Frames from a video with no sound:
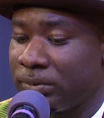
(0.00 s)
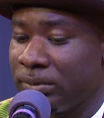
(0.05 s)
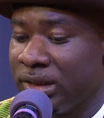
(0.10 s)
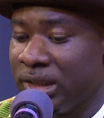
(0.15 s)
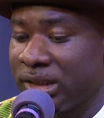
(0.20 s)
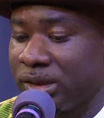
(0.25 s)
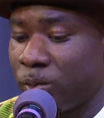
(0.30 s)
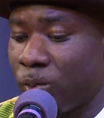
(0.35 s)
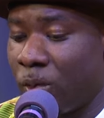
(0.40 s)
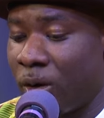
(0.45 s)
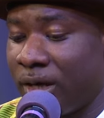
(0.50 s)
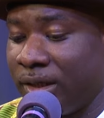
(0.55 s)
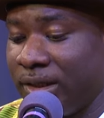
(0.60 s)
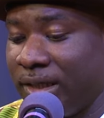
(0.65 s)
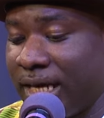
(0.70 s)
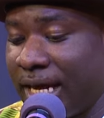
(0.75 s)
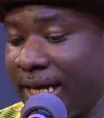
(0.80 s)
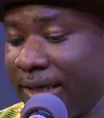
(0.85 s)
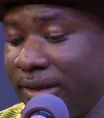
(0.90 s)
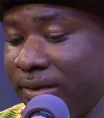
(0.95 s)
is one
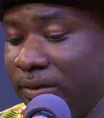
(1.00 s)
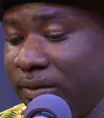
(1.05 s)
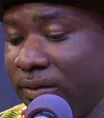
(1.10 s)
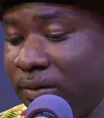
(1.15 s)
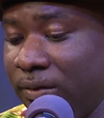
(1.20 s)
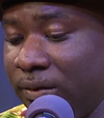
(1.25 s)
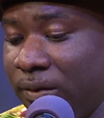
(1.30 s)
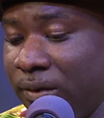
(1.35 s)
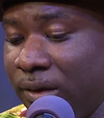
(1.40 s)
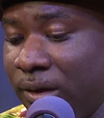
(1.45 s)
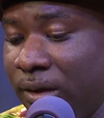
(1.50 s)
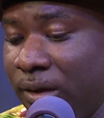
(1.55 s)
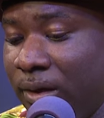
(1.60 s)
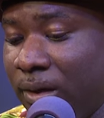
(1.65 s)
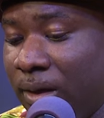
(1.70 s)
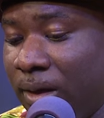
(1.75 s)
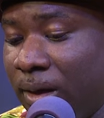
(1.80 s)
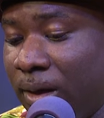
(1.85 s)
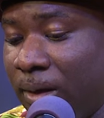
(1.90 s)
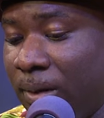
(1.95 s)
that
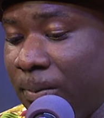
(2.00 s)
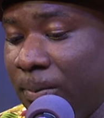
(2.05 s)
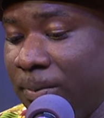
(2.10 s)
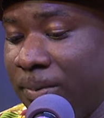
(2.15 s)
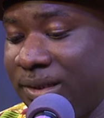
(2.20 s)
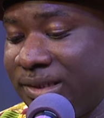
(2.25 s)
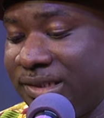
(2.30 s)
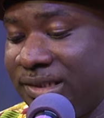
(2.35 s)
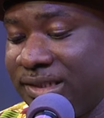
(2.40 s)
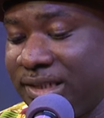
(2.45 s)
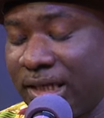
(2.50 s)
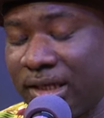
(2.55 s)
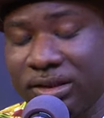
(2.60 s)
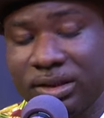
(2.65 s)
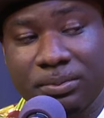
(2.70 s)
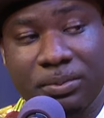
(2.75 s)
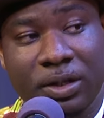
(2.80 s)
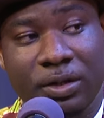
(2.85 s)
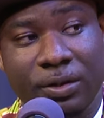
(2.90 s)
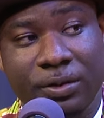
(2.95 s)
is
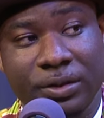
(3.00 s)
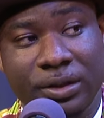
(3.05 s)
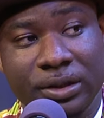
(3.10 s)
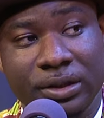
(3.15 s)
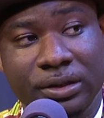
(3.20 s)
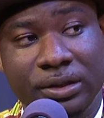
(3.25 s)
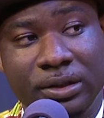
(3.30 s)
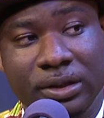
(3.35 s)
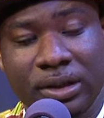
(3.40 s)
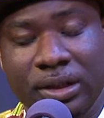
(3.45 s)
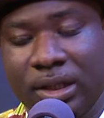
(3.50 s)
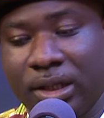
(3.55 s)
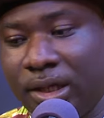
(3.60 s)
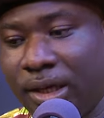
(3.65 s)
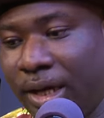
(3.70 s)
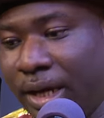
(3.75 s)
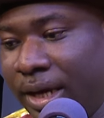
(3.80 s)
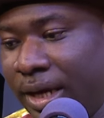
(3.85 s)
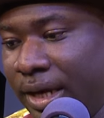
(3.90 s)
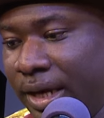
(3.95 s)
seldom heard.
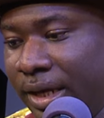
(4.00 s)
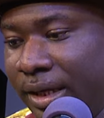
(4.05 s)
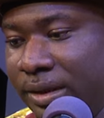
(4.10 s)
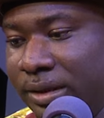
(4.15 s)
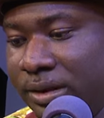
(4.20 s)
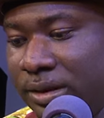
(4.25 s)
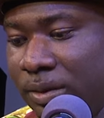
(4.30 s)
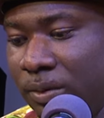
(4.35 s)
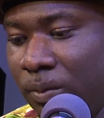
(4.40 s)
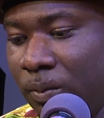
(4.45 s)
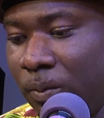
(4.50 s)
And,